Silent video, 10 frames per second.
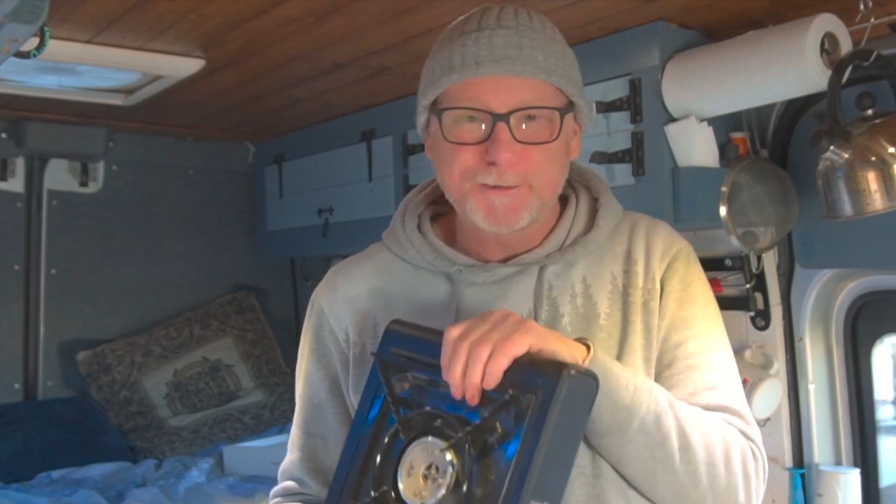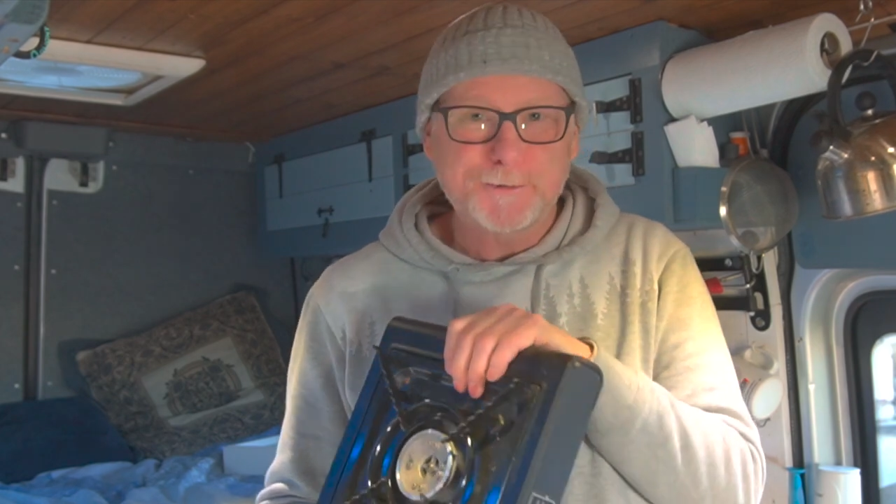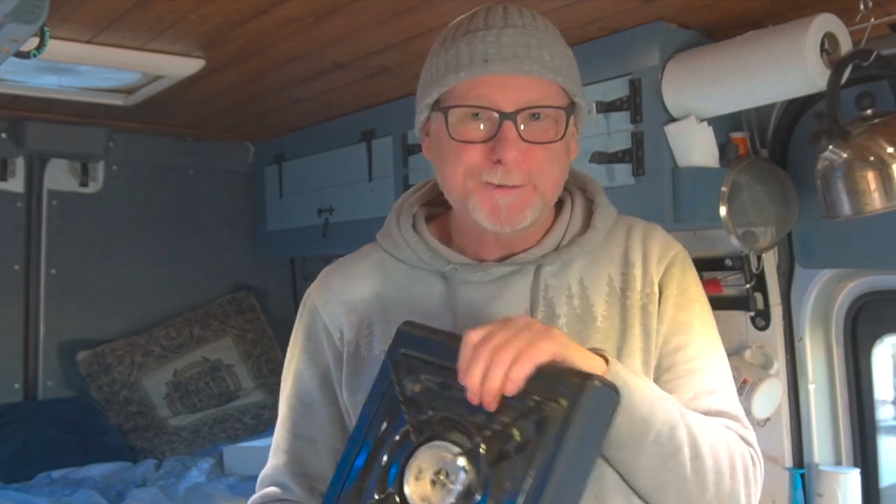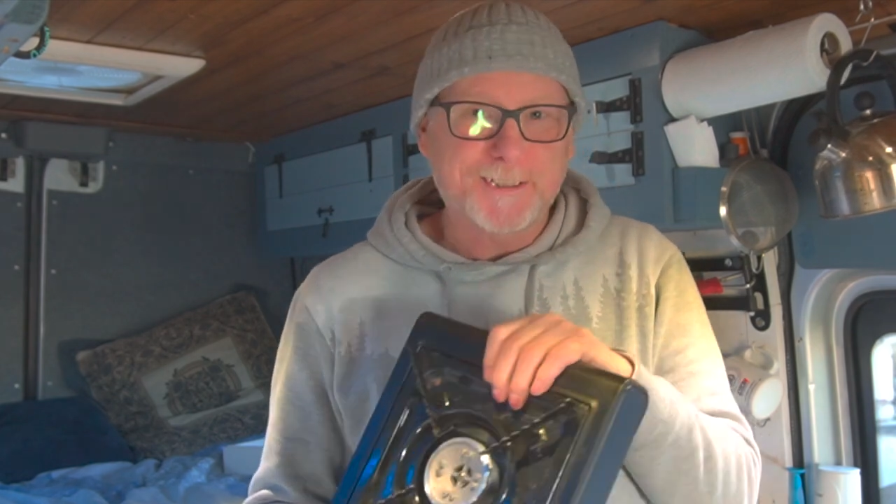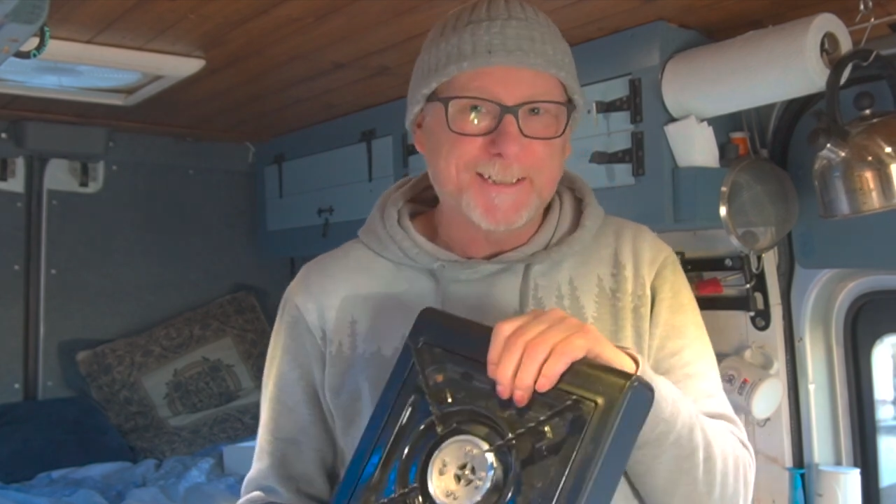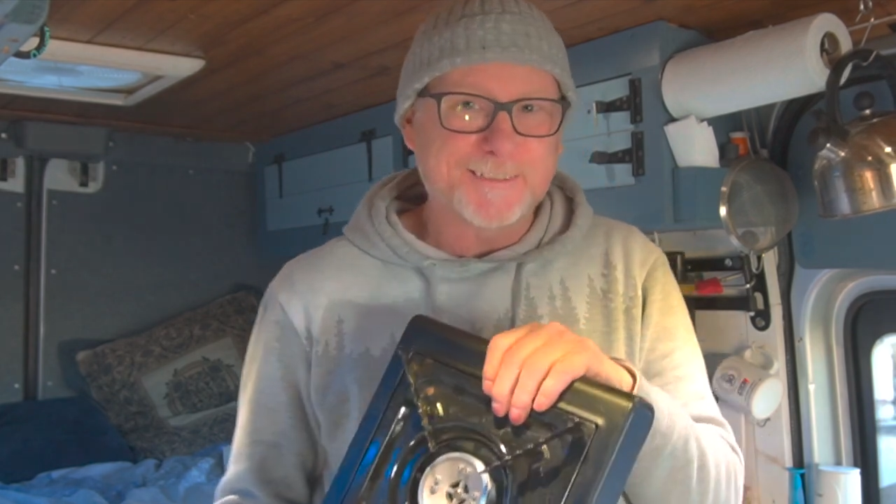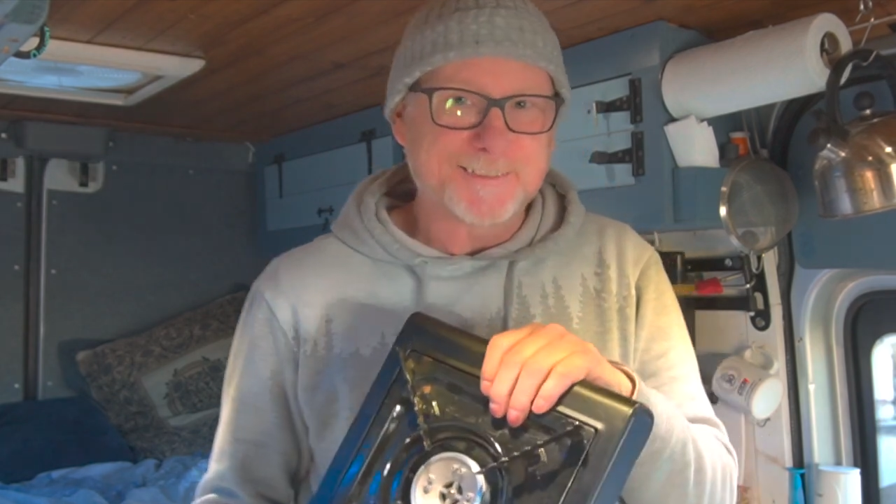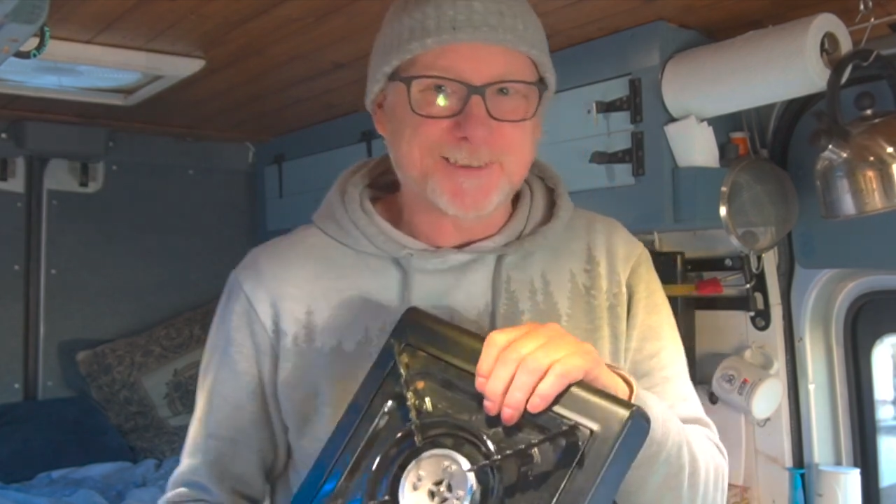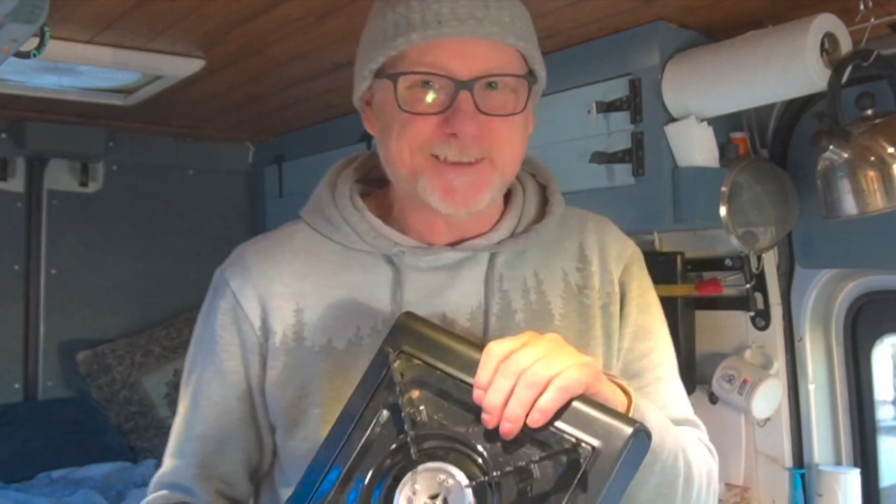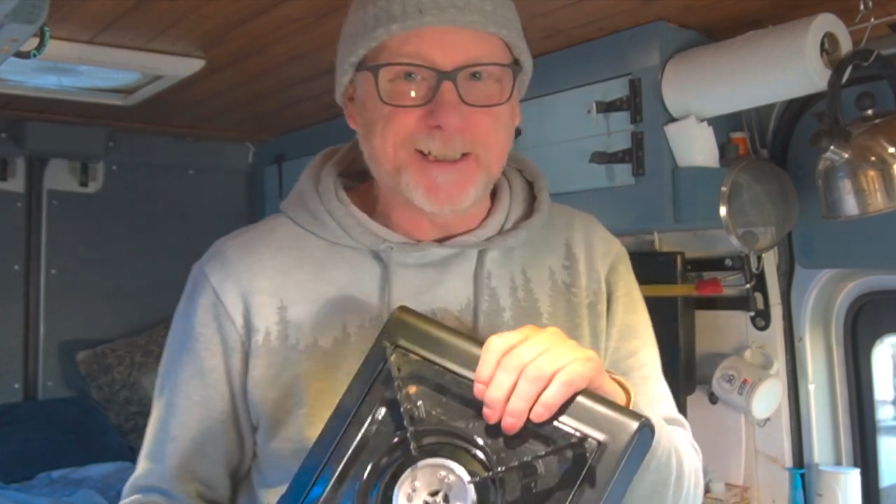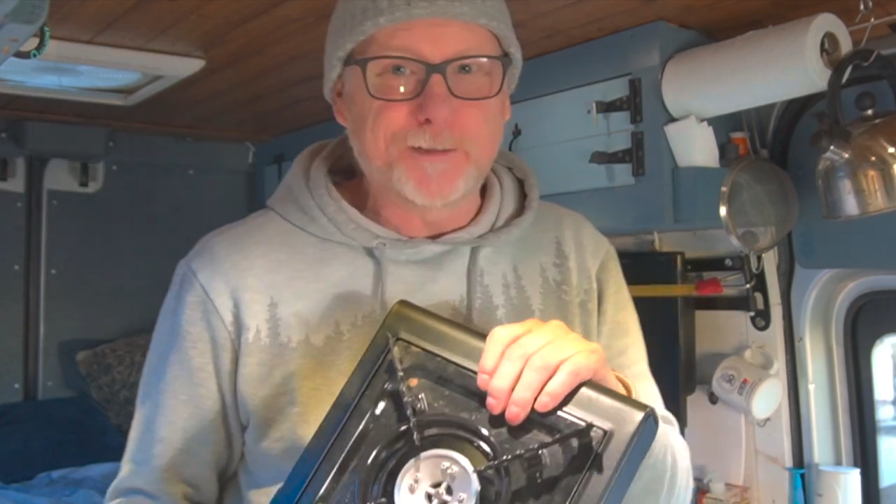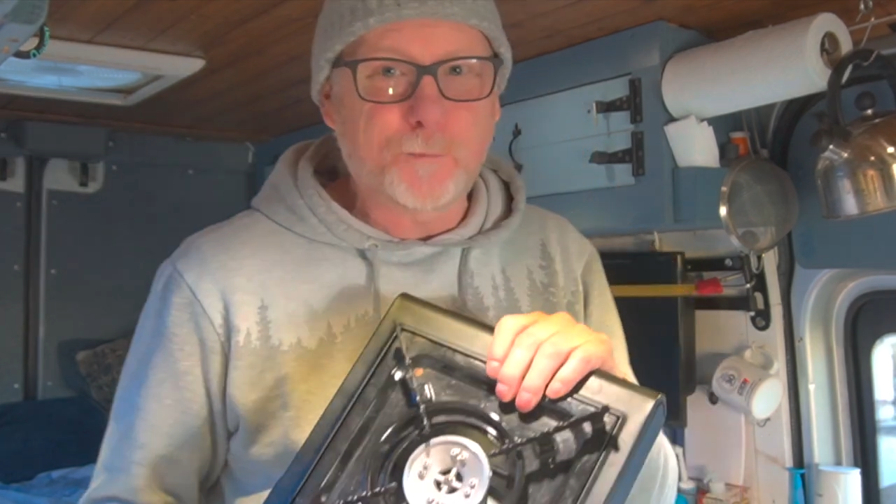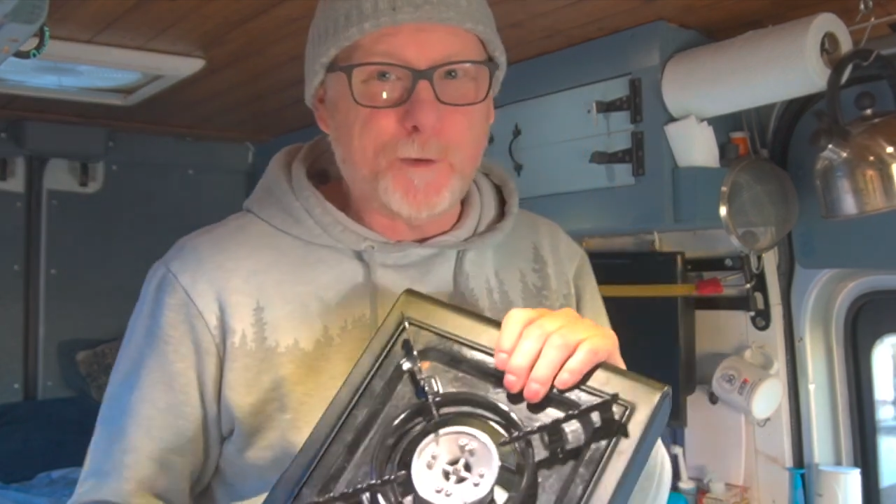long as they understand